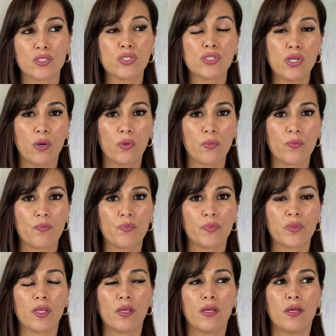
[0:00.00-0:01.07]
So
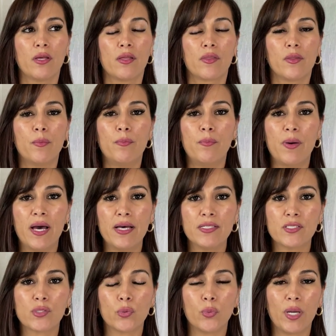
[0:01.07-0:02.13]
the
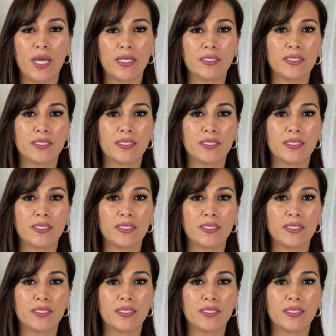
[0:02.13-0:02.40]
best way